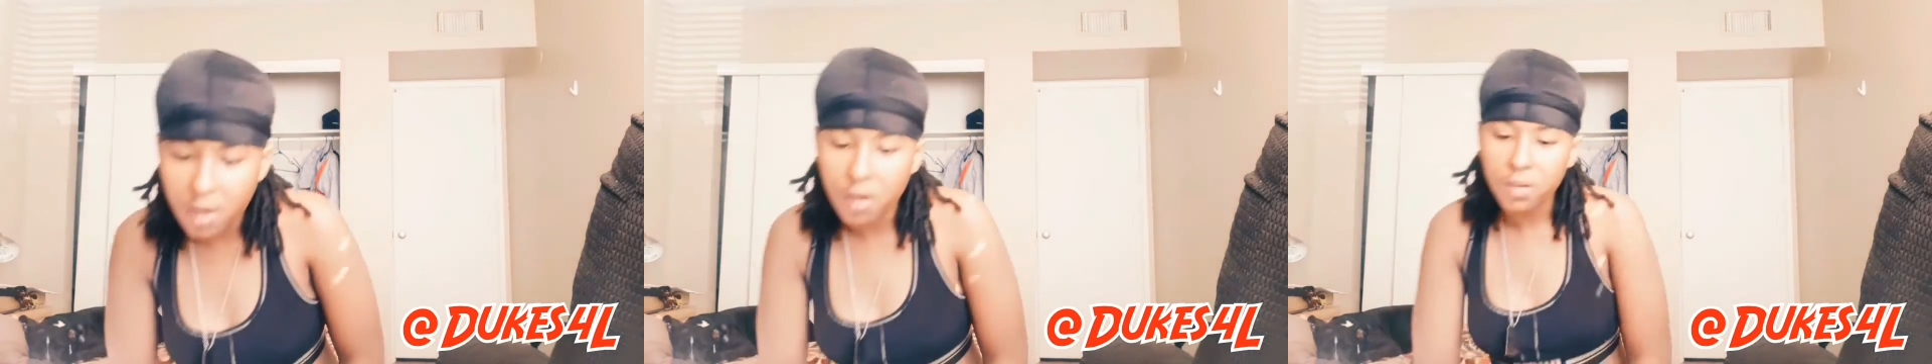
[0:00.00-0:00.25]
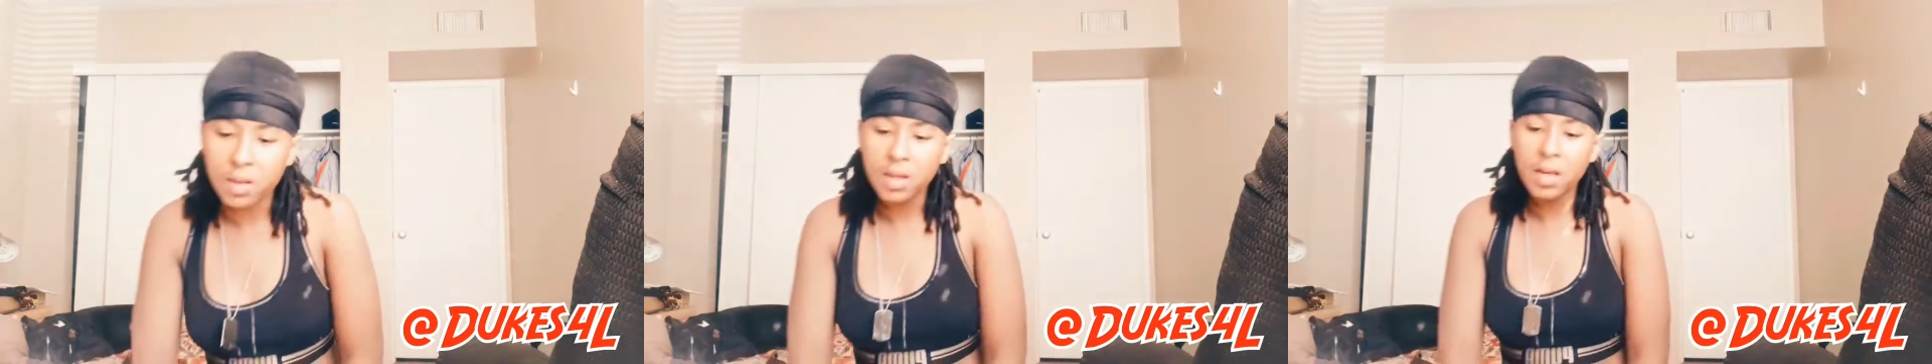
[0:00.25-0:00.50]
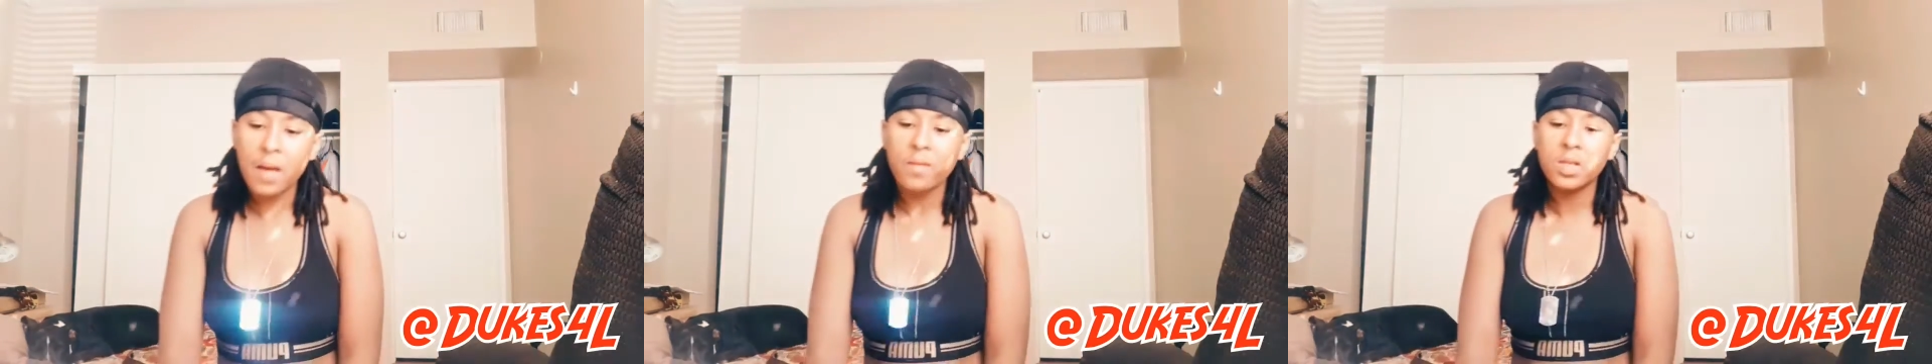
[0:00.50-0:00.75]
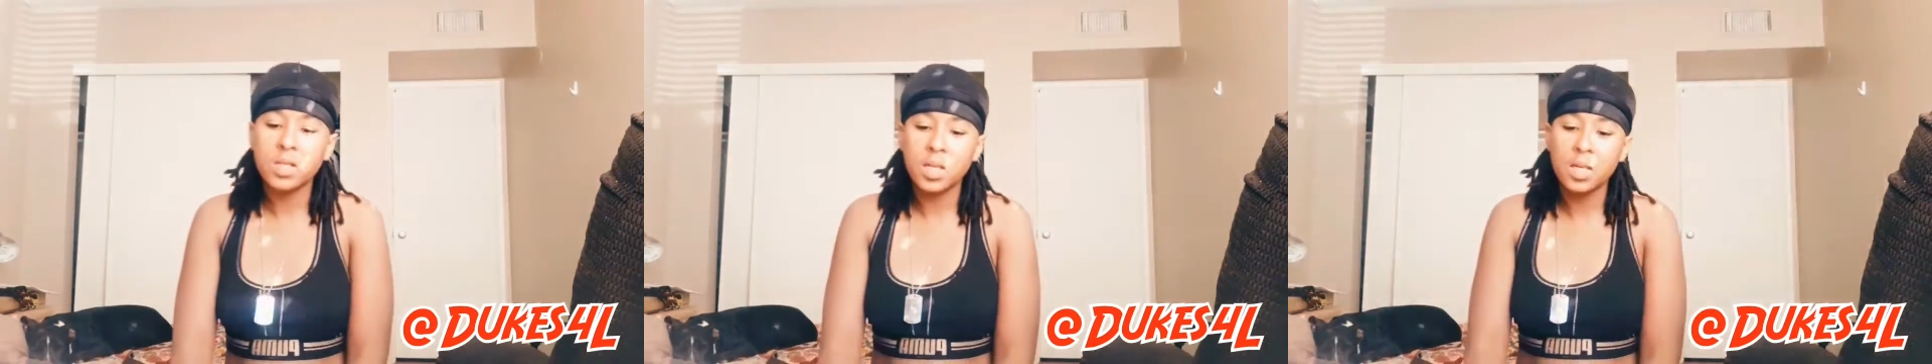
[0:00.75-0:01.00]
currently
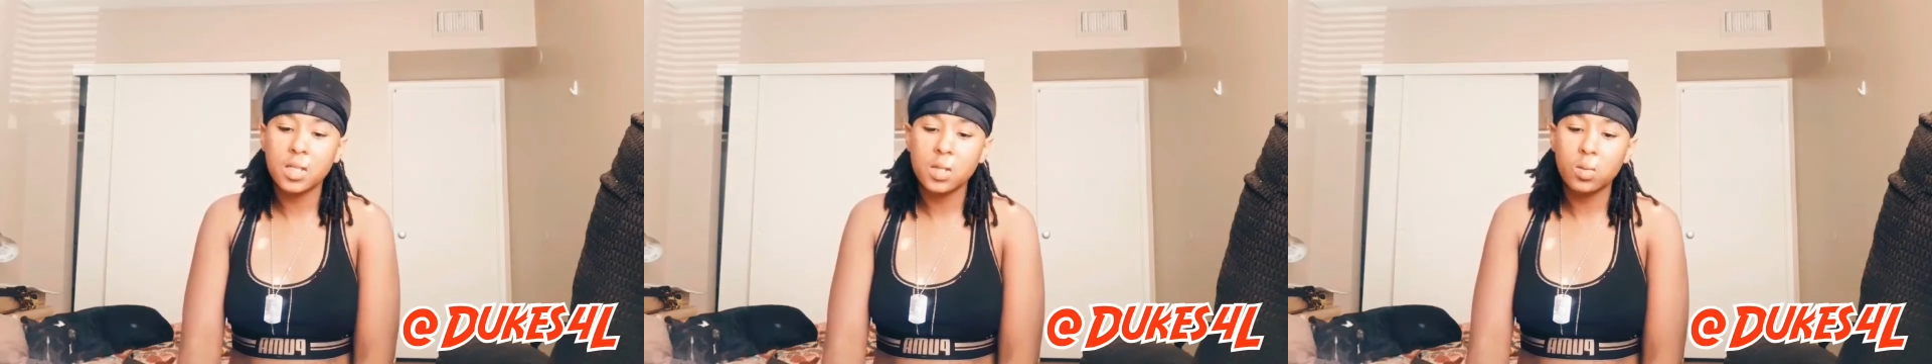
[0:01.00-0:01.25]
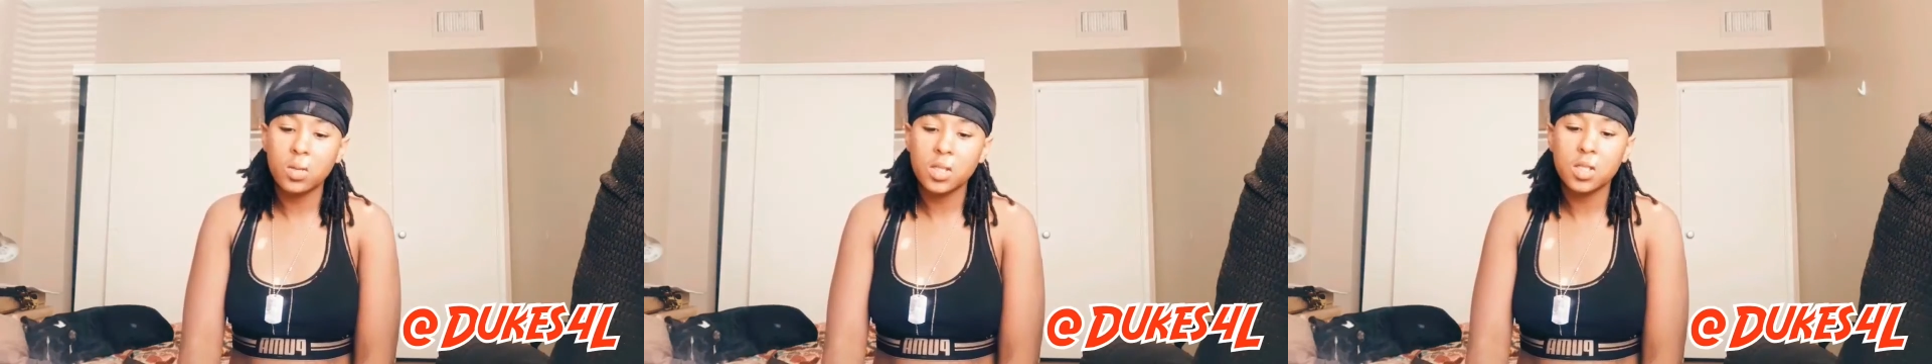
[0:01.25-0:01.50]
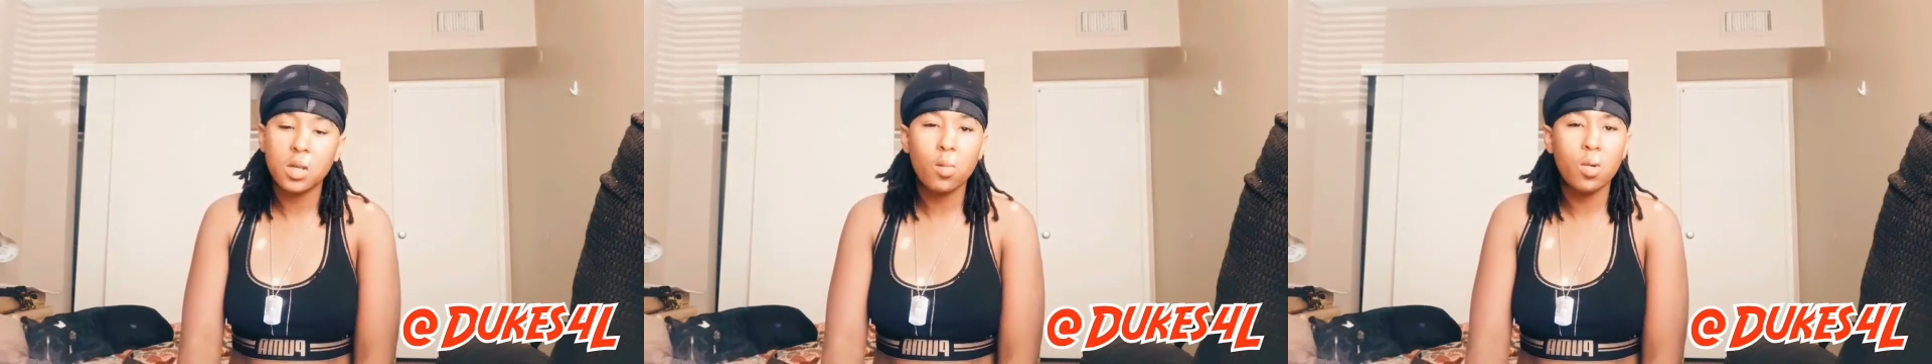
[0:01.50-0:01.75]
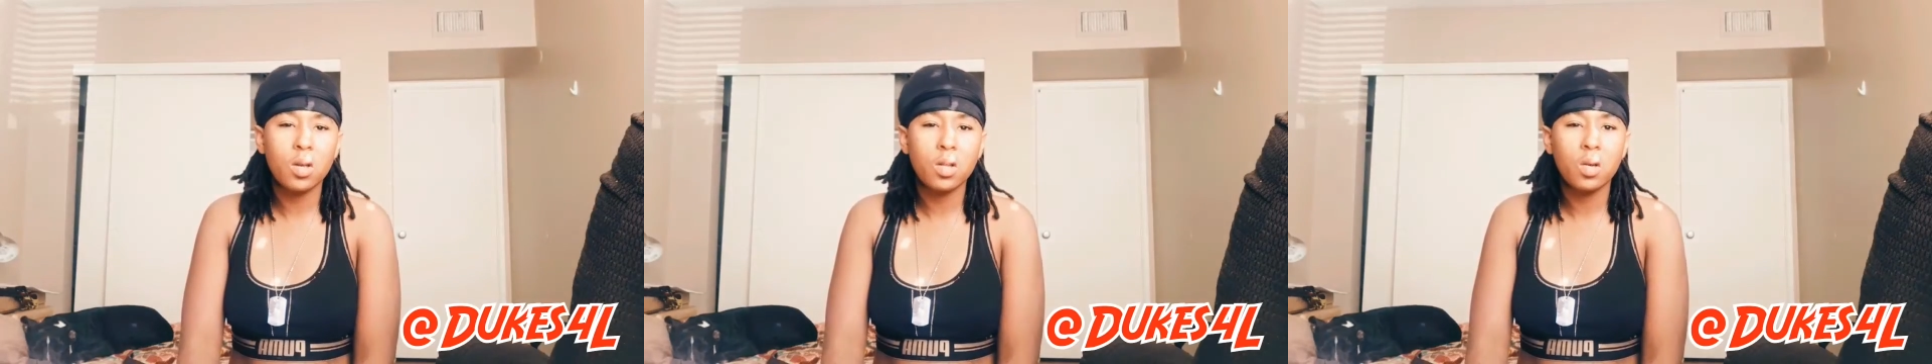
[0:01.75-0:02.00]
having sex with
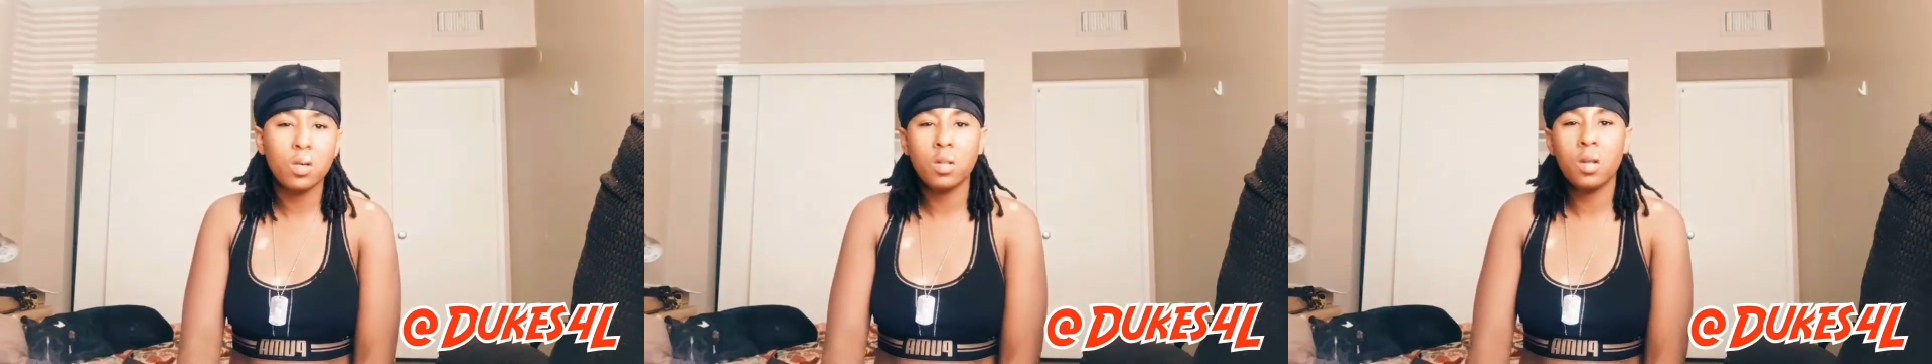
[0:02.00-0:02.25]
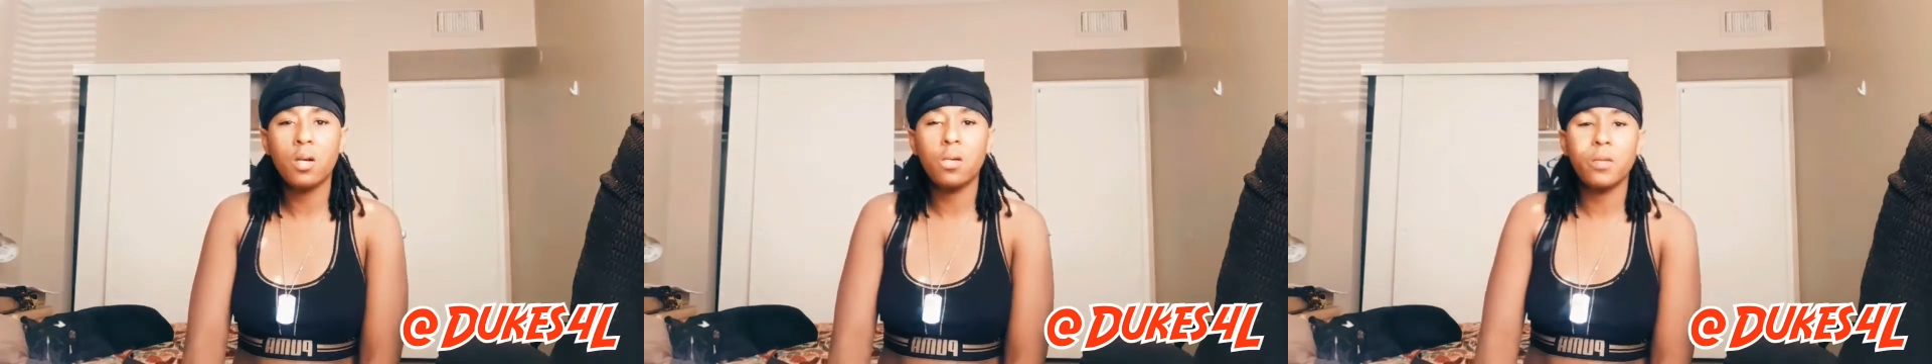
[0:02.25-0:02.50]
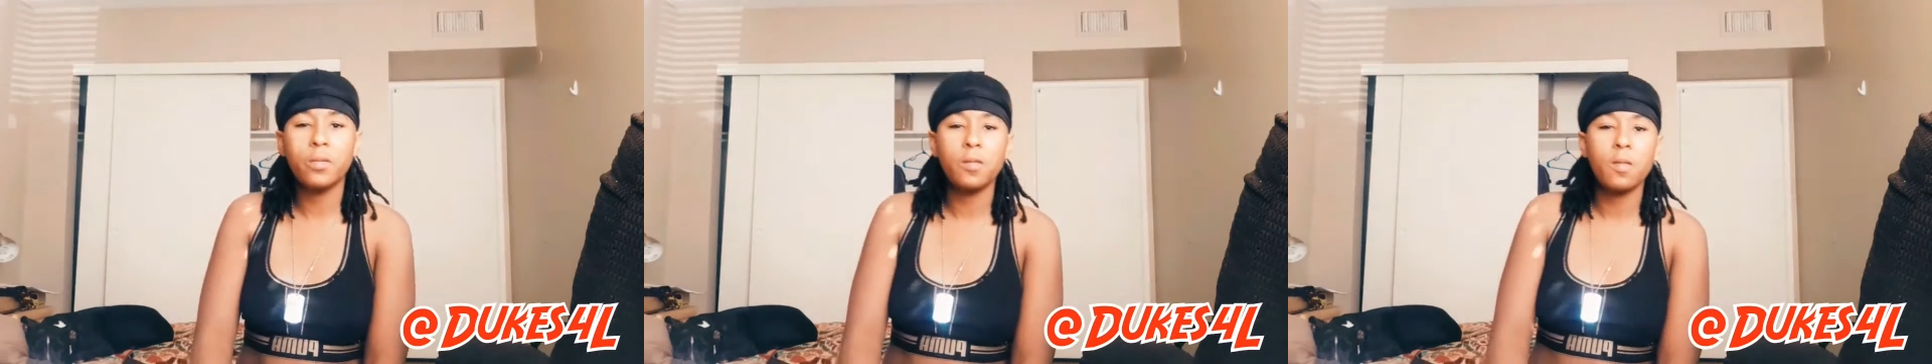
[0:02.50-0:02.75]
someone or no?